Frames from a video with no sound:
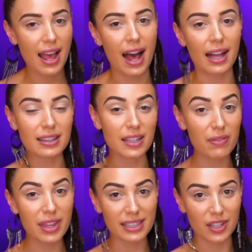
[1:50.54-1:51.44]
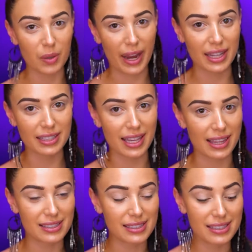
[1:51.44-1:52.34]
I love that song by Aaliyah.
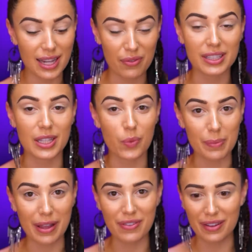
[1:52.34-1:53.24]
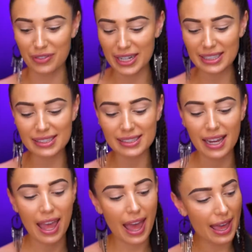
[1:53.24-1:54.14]
That's definitely one of my favorites.
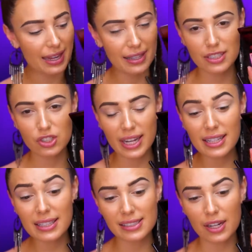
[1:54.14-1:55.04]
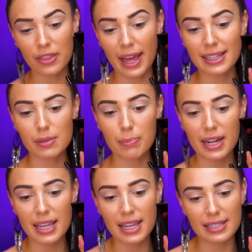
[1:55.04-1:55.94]
And the shade in the center, That's
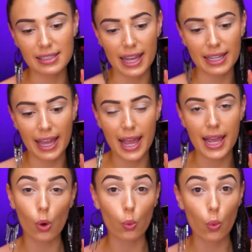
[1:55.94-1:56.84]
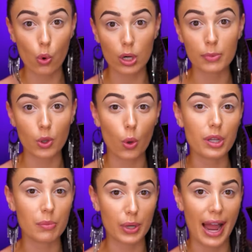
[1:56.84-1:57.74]
Somebody, is like a warm
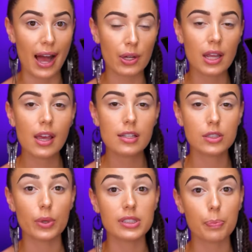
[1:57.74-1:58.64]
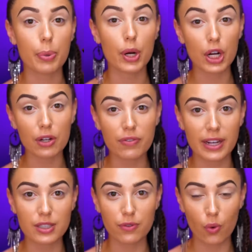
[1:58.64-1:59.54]
golden brown, so it's
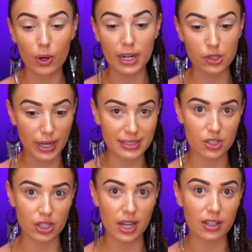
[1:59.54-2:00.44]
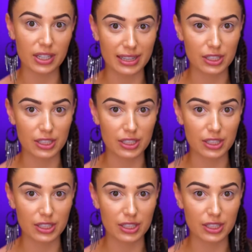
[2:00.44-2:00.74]
perfect for a transition color in the